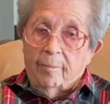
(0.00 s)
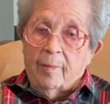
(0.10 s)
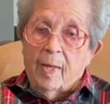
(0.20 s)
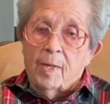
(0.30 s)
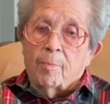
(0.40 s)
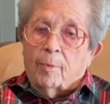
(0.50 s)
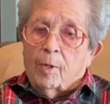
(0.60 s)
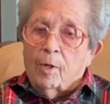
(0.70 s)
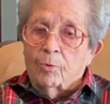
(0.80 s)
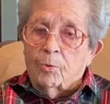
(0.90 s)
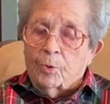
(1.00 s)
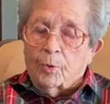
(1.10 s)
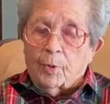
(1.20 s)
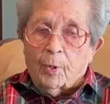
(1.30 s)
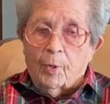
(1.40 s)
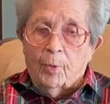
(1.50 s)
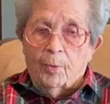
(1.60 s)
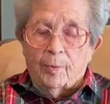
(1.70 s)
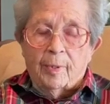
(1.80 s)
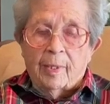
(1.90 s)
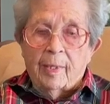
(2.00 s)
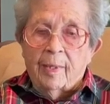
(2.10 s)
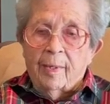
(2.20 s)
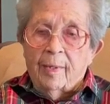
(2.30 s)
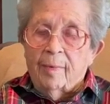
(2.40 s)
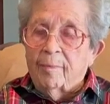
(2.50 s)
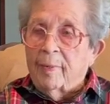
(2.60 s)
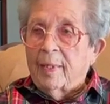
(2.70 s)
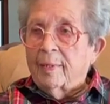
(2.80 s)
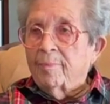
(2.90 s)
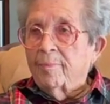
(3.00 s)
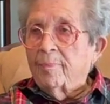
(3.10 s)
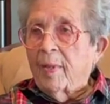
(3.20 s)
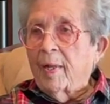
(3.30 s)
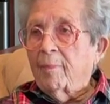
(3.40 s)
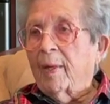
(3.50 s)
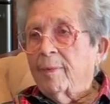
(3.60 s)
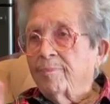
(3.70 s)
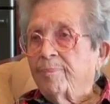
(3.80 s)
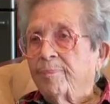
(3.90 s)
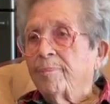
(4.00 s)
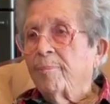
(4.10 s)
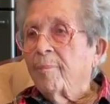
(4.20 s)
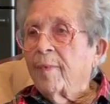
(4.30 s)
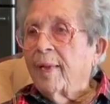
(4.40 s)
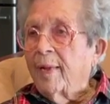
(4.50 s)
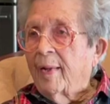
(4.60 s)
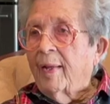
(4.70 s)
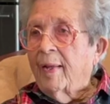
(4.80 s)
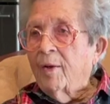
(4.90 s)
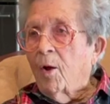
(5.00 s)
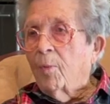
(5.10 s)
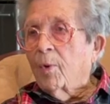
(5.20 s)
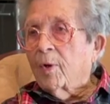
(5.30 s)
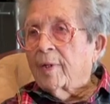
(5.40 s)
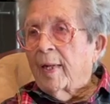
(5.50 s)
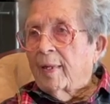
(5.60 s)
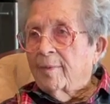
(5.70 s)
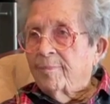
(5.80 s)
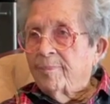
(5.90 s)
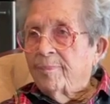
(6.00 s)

get them closer to code. But anyway, it all worked out.